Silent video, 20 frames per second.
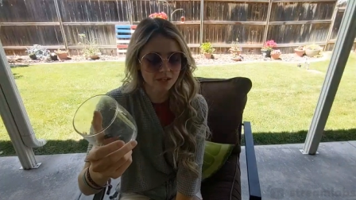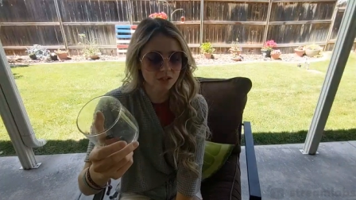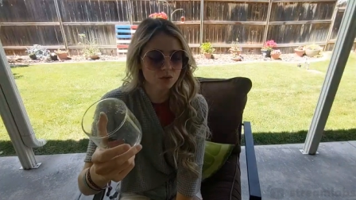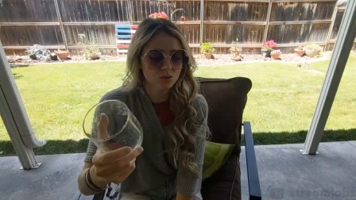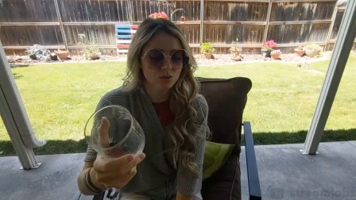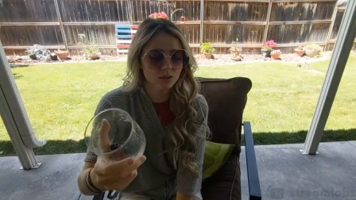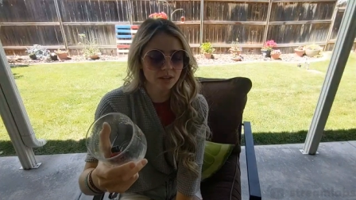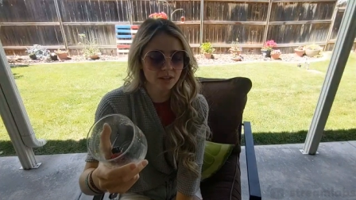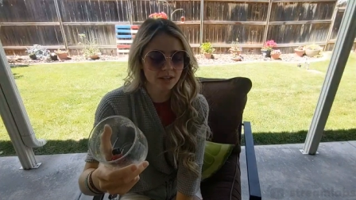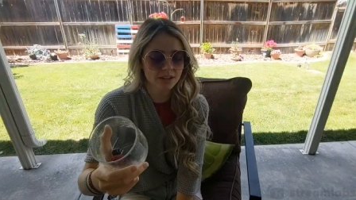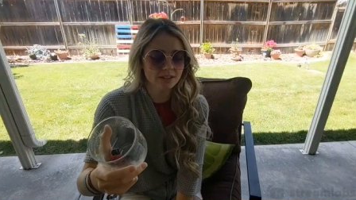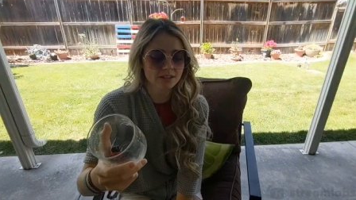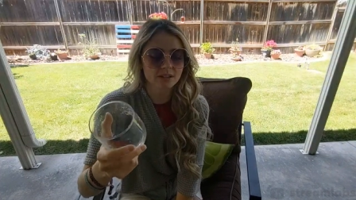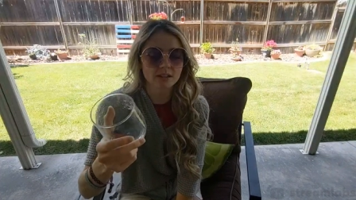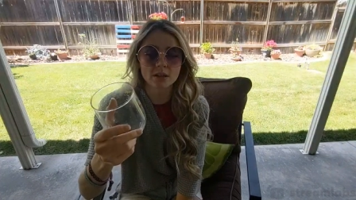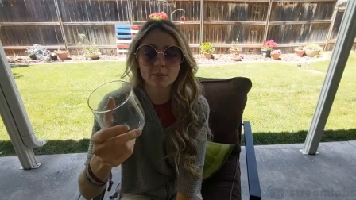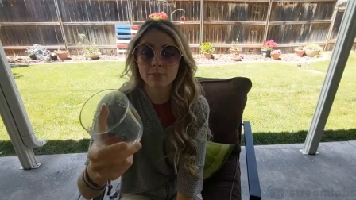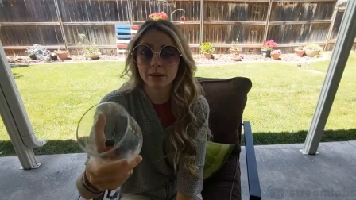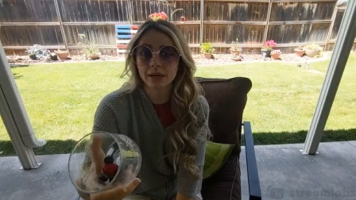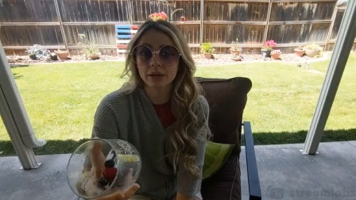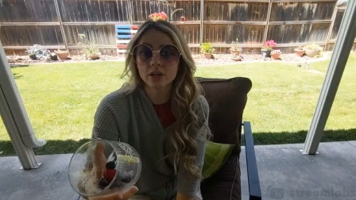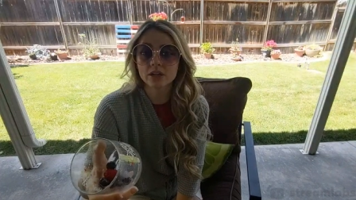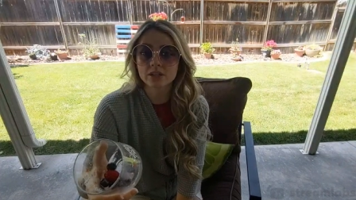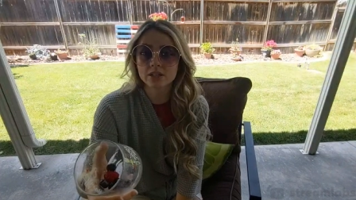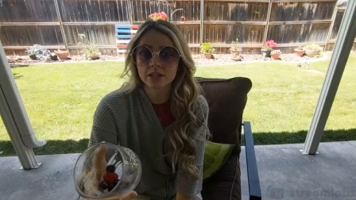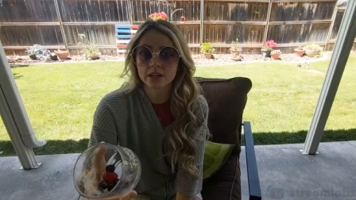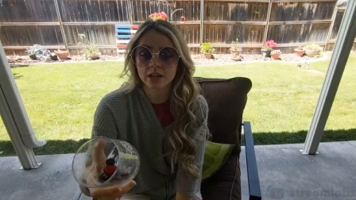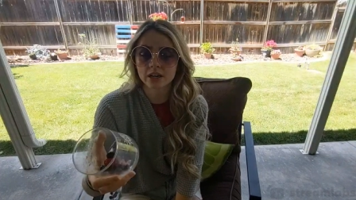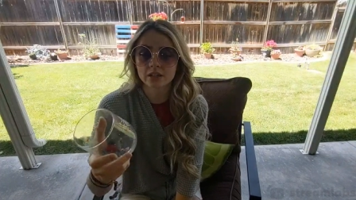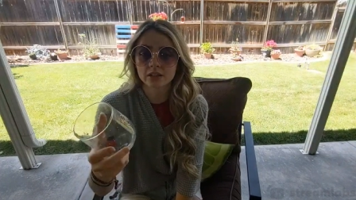I just realized the
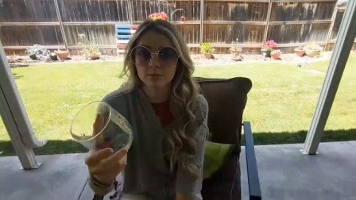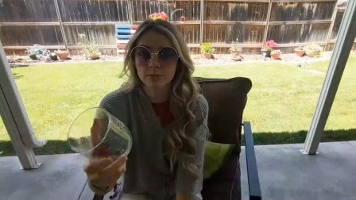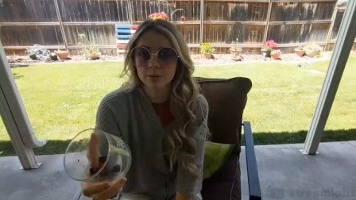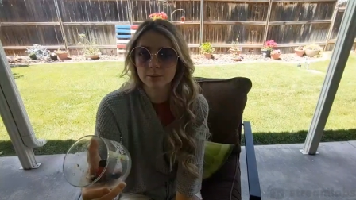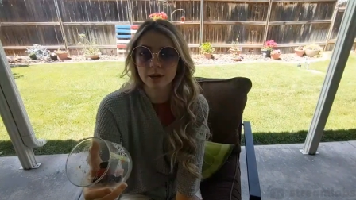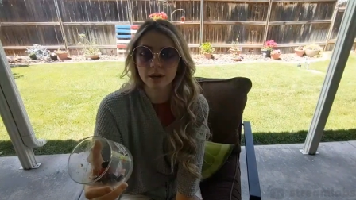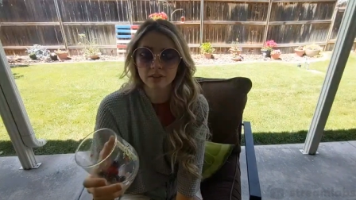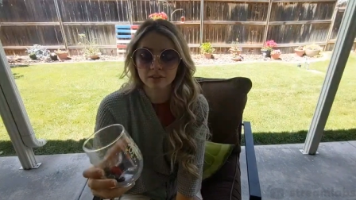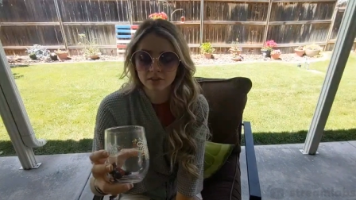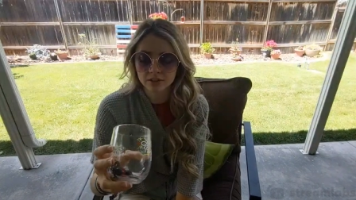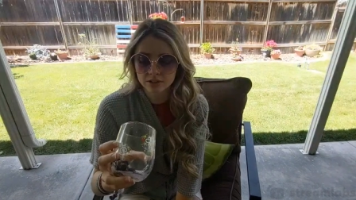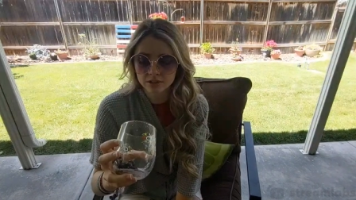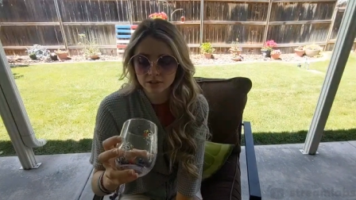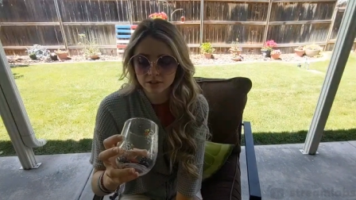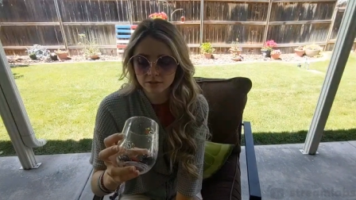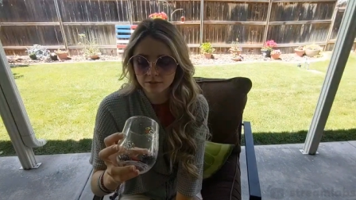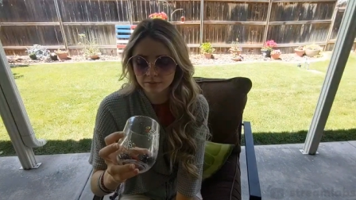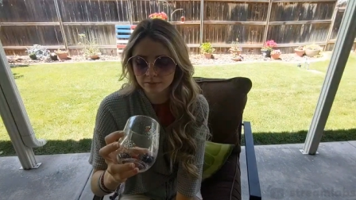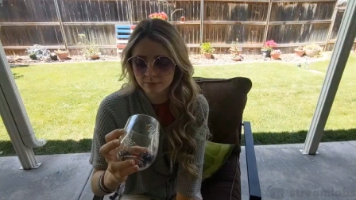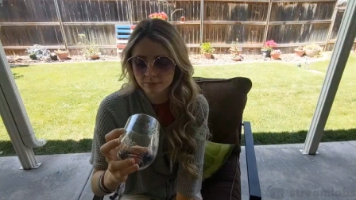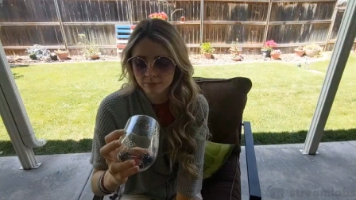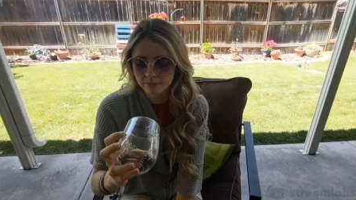berries in here are my breakfast.